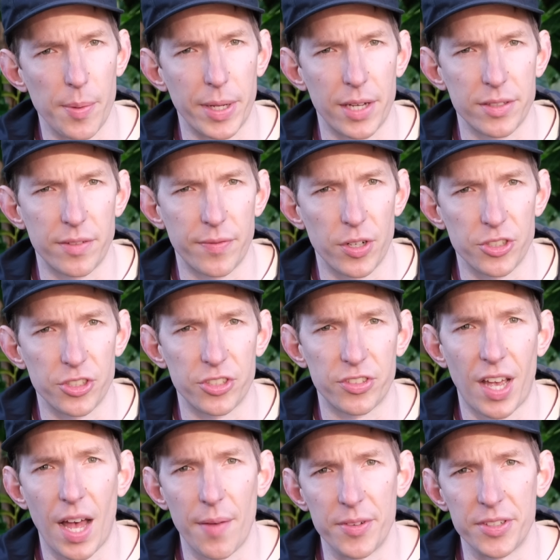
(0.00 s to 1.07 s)
and housing version, is
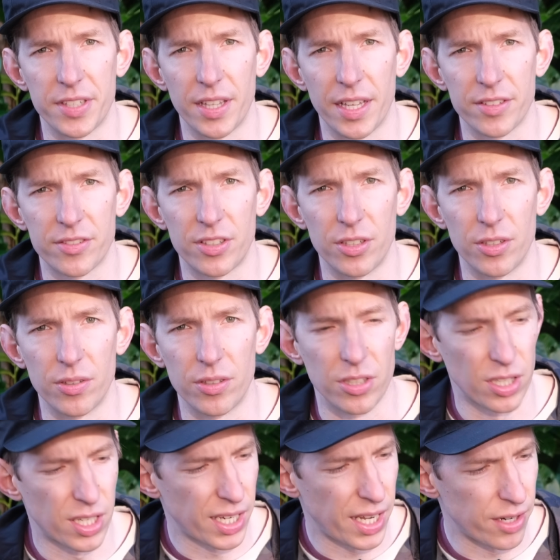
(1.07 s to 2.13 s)
obviously less too. You're
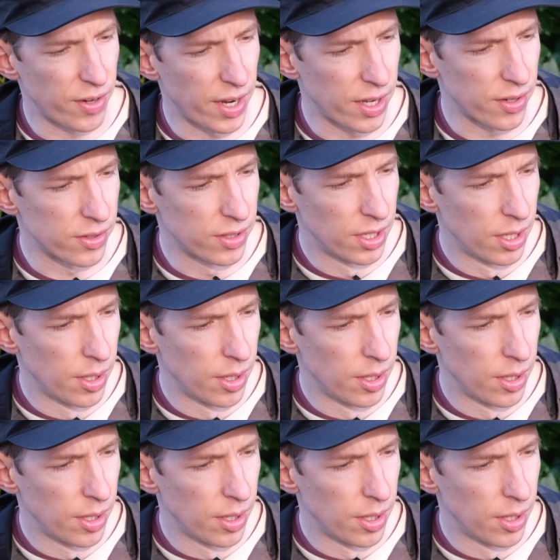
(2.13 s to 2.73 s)
looking at around